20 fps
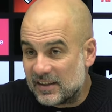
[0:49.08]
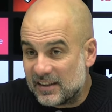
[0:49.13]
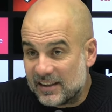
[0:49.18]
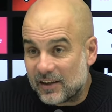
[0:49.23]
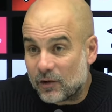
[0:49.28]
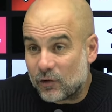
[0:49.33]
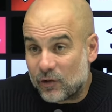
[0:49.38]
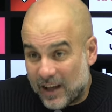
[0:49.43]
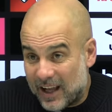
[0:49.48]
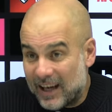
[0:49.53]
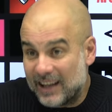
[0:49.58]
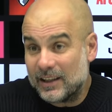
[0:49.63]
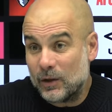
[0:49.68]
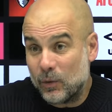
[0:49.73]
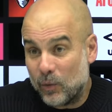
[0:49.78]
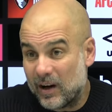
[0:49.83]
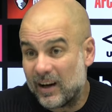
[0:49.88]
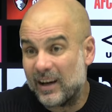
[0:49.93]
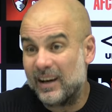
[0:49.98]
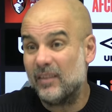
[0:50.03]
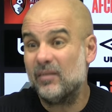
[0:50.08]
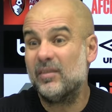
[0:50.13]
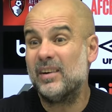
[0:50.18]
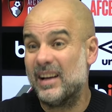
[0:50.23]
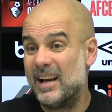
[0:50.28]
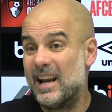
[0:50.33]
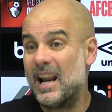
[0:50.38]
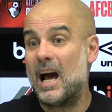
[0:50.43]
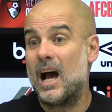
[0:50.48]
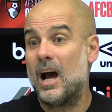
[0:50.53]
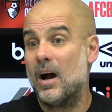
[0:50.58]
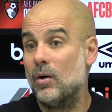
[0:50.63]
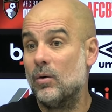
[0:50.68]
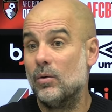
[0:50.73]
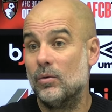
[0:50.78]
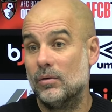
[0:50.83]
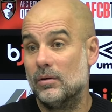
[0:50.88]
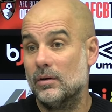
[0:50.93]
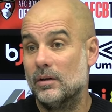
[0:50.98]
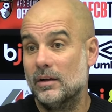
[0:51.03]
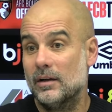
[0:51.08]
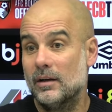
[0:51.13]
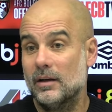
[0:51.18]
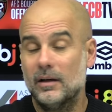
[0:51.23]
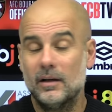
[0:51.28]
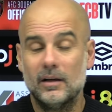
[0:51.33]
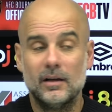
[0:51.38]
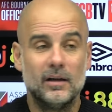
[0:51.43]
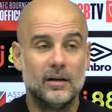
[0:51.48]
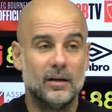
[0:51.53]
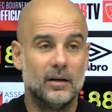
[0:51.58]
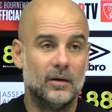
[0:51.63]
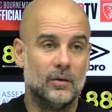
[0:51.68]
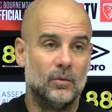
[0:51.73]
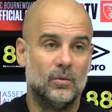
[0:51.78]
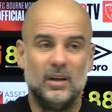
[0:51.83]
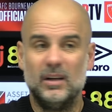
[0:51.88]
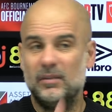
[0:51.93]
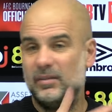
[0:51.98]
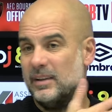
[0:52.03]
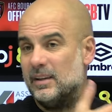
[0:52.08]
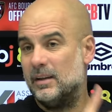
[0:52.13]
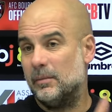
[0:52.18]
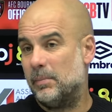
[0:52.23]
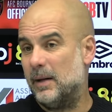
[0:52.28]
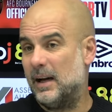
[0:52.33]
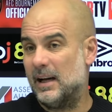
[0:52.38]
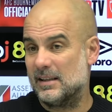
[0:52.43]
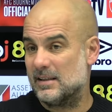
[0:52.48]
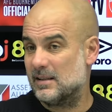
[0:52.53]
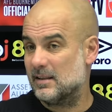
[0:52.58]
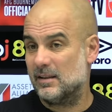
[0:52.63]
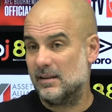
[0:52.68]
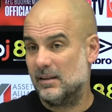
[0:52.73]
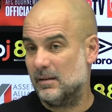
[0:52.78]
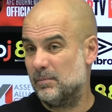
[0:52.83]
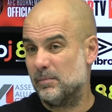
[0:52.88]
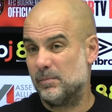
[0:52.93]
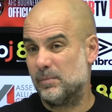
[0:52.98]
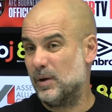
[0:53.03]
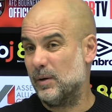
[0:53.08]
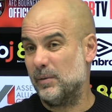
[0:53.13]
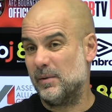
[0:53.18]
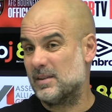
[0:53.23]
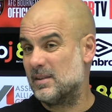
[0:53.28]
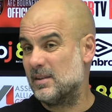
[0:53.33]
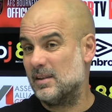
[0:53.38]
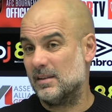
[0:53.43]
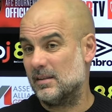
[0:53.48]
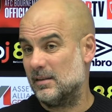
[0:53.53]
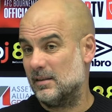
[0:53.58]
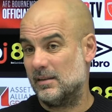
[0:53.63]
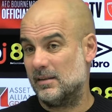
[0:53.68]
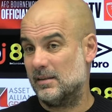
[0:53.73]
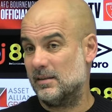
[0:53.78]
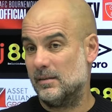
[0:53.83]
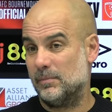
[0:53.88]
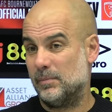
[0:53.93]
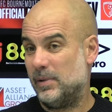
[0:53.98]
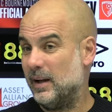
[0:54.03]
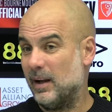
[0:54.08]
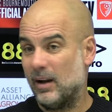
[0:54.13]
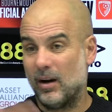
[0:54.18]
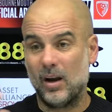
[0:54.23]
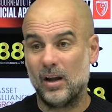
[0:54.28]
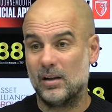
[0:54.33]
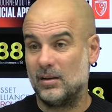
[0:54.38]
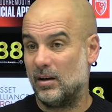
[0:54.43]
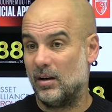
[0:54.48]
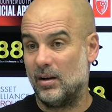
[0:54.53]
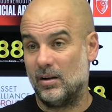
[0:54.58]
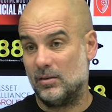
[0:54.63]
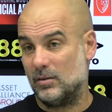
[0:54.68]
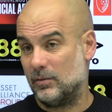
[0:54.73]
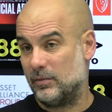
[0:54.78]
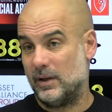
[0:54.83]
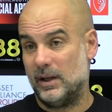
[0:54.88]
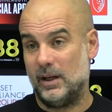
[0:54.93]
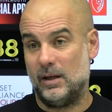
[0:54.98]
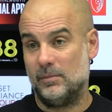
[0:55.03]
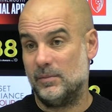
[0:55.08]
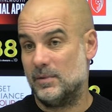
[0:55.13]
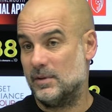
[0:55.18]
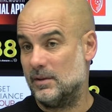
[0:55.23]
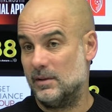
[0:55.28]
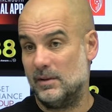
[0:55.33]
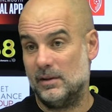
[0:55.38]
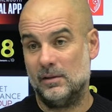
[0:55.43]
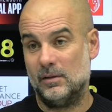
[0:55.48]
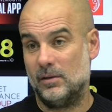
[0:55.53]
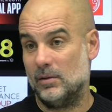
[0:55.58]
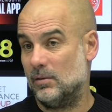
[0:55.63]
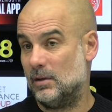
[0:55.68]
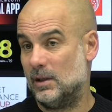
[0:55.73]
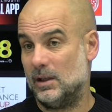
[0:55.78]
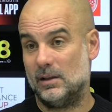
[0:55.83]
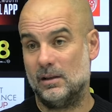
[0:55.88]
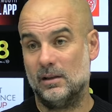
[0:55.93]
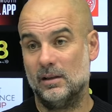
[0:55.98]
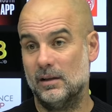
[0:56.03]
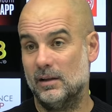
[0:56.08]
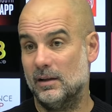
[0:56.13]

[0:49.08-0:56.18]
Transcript: the reality we are living now, we live in the past. The previous seasons play a lot of games. You know that.